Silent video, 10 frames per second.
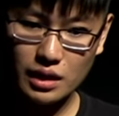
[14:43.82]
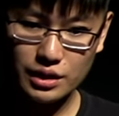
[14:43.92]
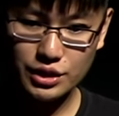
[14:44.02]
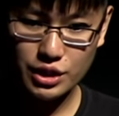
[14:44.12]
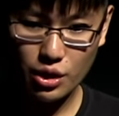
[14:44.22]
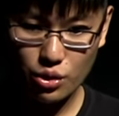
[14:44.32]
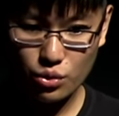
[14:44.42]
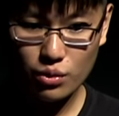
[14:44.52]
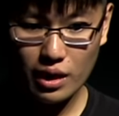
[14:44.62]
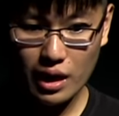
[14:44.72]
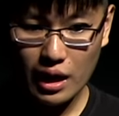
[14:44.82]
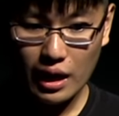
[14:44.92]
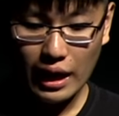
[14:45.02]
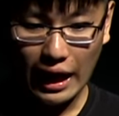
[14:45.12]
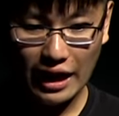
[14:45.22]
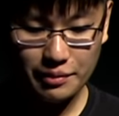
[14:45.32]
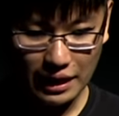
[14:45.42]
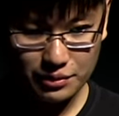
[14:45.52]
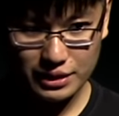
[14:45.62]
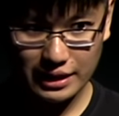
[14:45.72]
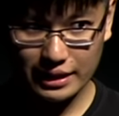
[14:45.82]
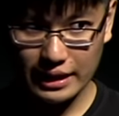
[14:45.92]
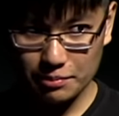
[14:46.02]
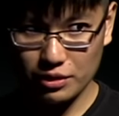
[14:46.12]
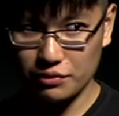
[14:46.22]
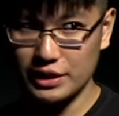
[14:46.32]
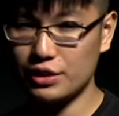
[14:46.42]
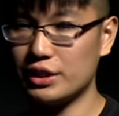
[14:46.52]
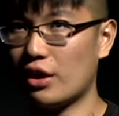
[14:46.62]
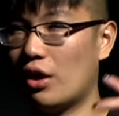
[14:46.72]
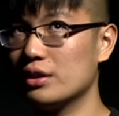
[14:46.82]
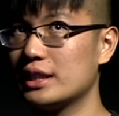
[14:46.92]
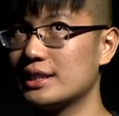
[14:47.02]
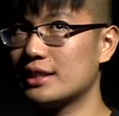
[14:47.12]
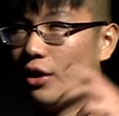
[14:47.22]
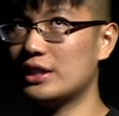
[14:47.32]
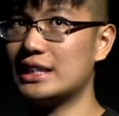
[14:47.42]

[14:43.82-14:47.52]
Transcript: So I, I was like kept on researching all this, all these